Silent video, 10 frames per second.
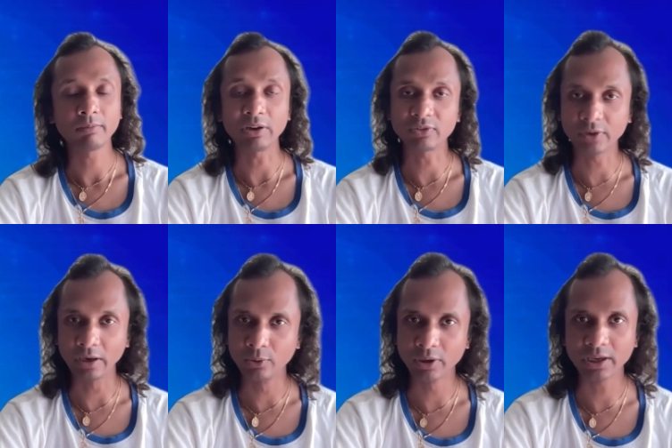We are
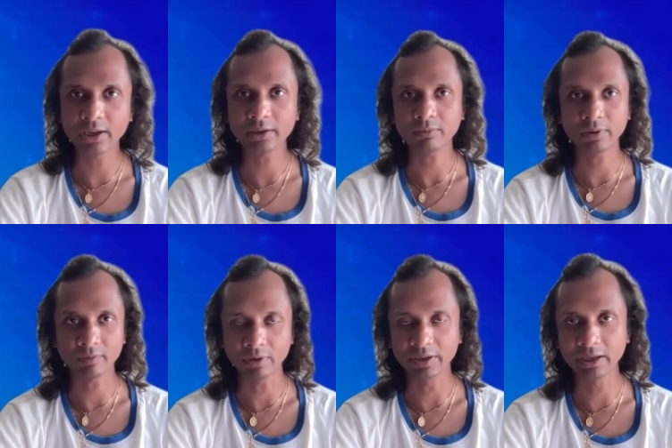still doing it. We
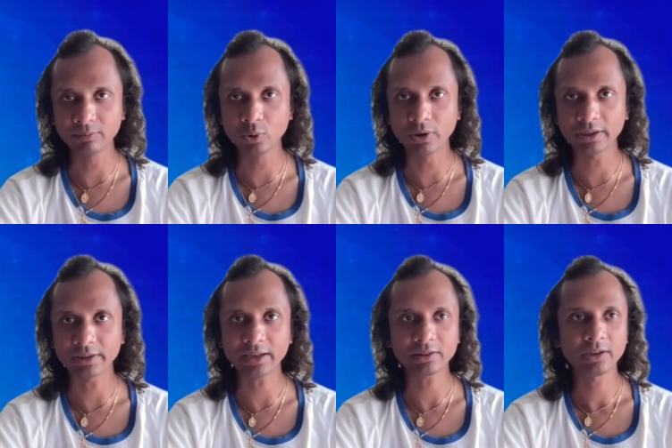will keep doing
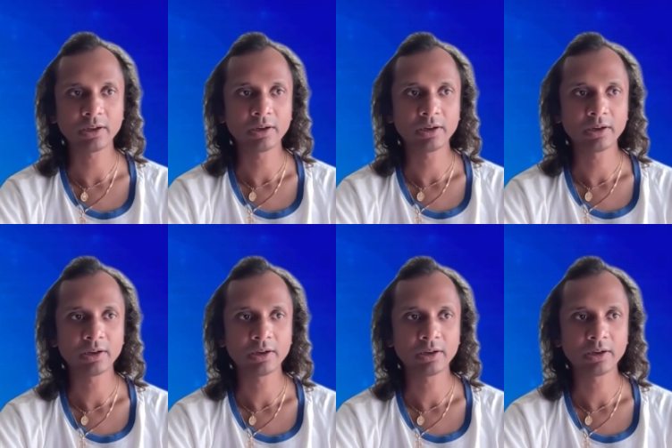that